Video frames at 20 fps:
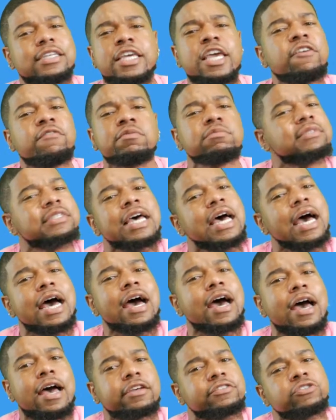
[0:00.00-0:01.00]
give him
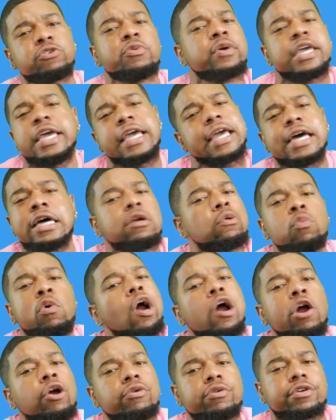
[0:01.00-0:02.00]
ties so he ain't got to
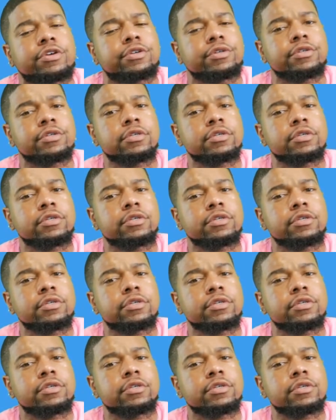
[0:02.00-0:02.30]
work.